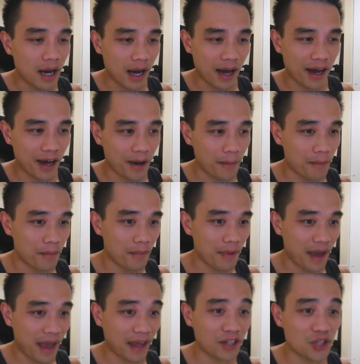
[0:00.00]

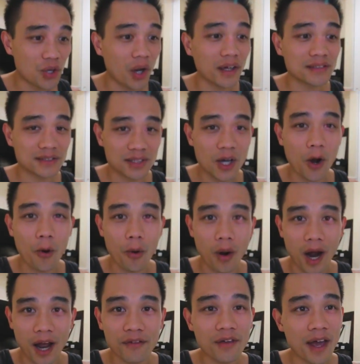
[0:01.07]
And you guys know,
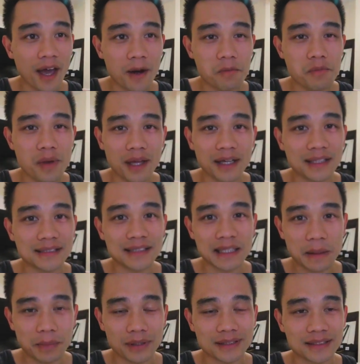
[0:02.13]
I've had many
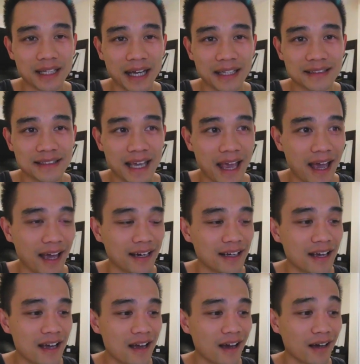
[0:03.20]
sleepless nights,
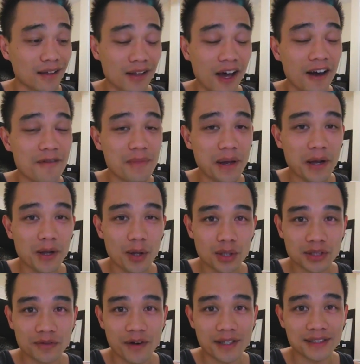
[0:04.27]
and a lot of my
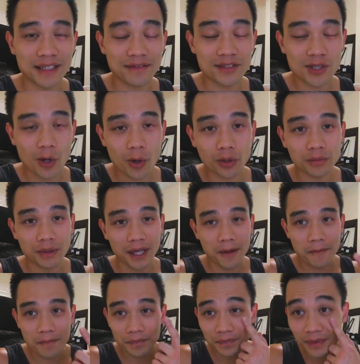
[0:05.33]
close friends have told
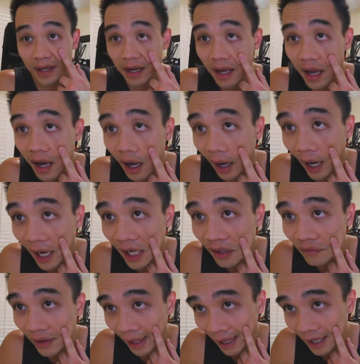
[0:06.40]
me I
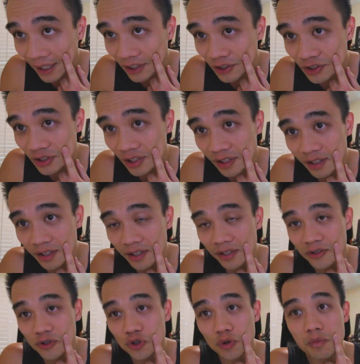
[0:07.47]
have aged
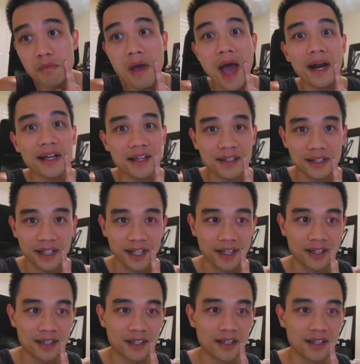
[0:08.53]
dramatically